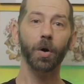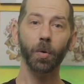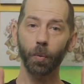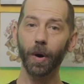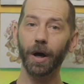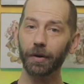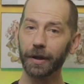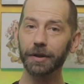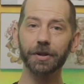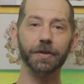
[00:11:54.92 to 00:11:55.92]
Well,
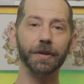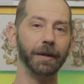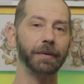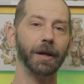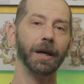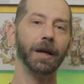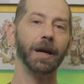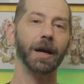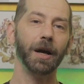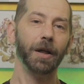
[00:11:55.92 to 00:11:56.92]
here's the thing.
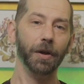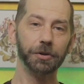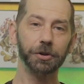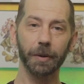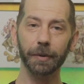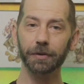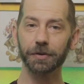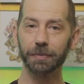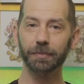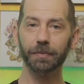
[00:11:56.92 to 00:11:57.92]
Those
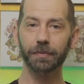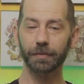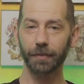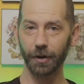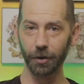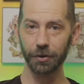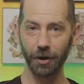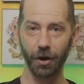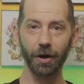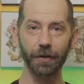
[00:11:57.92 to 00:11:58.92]
attributes, those
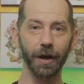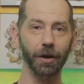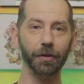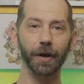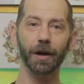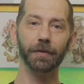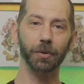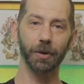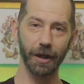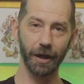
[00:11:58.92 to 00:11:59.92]
are the health of
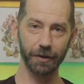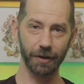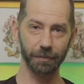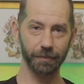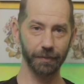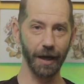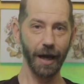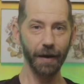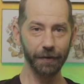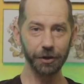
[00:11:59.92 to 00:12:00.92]
your character.
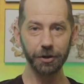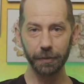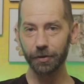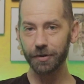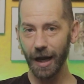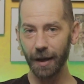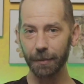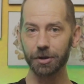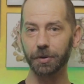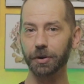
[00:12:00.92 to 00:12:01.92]
Having an attribute
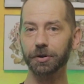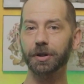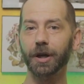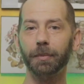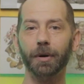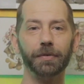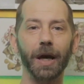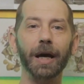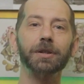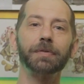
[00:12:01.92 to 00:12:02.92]
damage reduces the number of
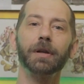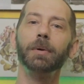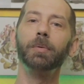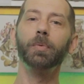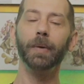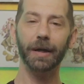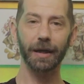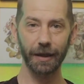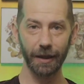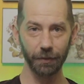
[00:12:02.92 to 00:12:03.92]
dice available when making
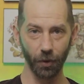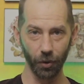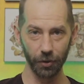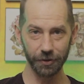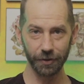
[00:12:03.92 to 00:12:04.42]
any rolls